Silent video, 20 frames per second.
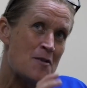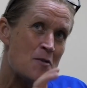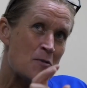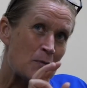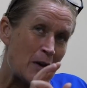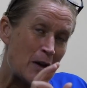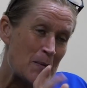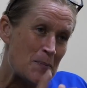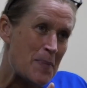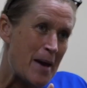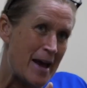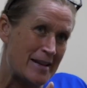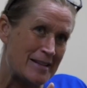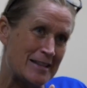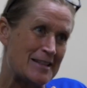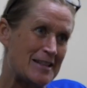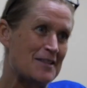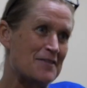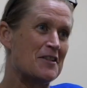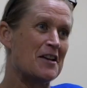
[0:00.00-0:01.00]

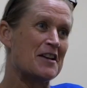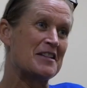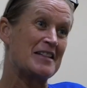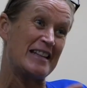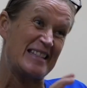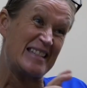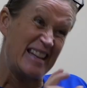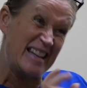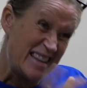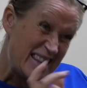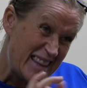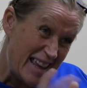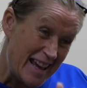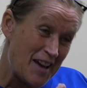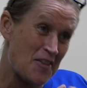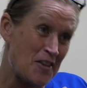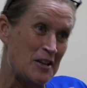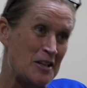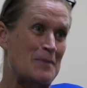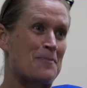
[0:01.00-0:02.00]
competitiveness is the thing
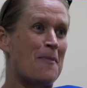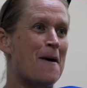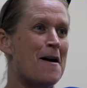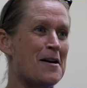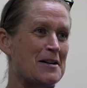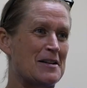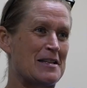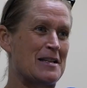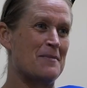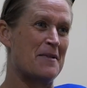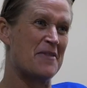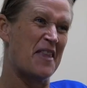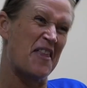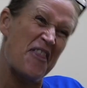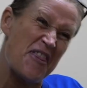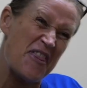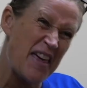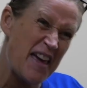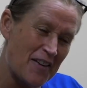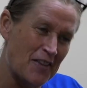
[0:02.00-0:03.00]
that sparks them and the
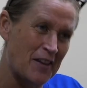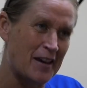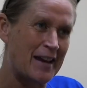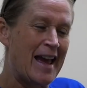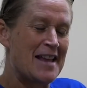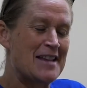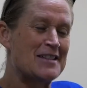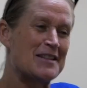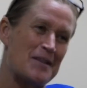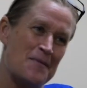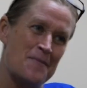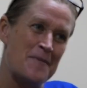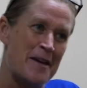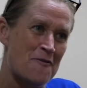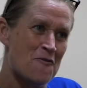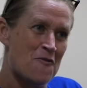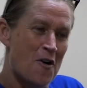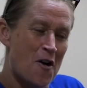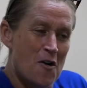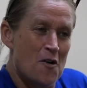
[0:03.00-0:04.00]
thing that gets them
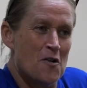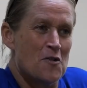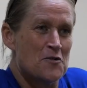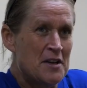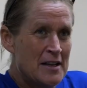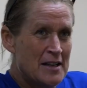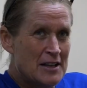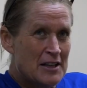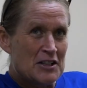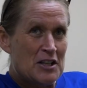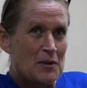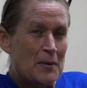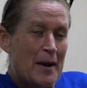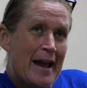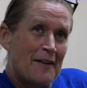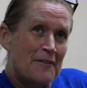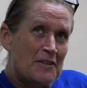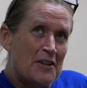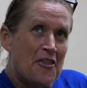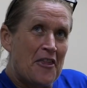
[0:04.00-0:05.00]
involved. Mm. So we
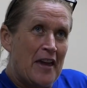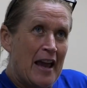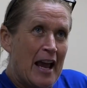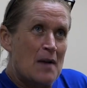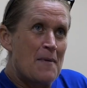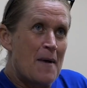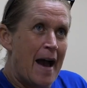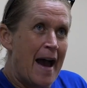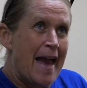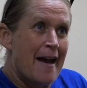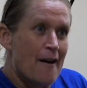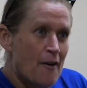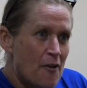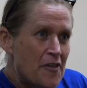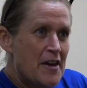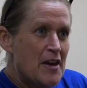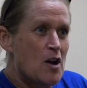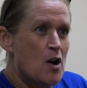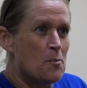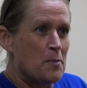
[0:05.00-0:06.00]
have to think about
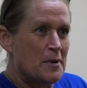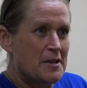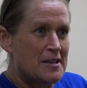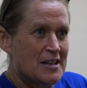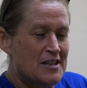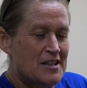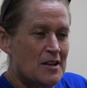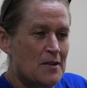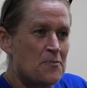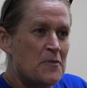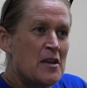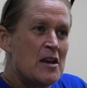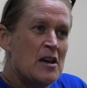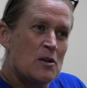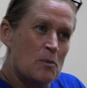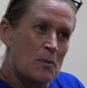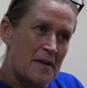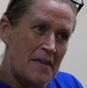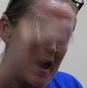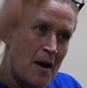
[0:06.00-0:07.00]
healthy competition
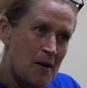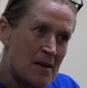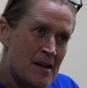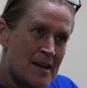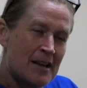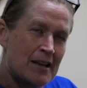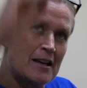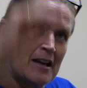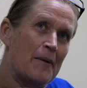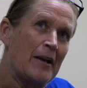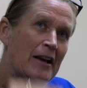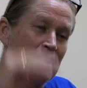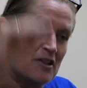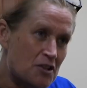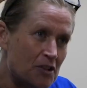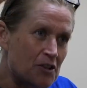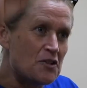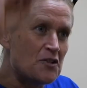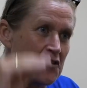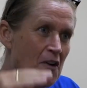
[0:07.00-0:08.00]
without going
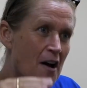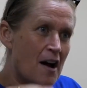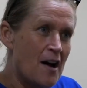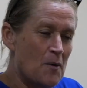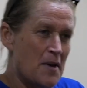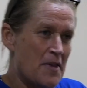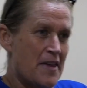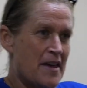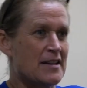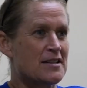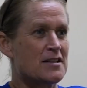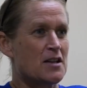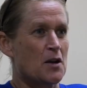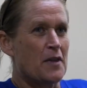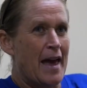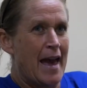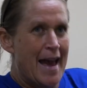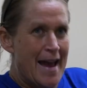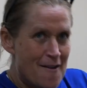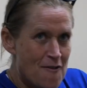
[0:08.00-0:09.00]
too far with it so
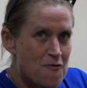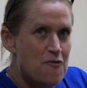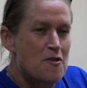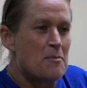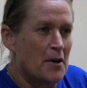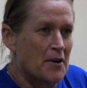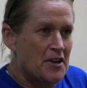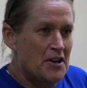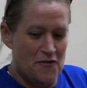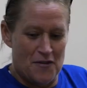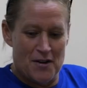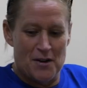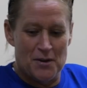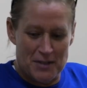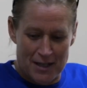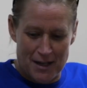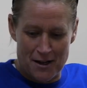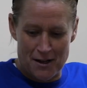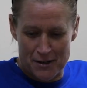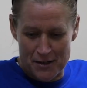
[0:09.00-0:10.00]
that everybody feels
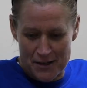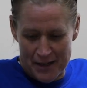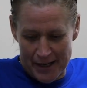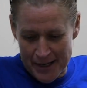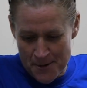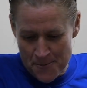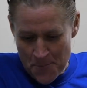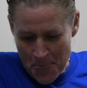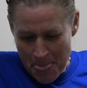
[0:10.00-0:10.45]
included.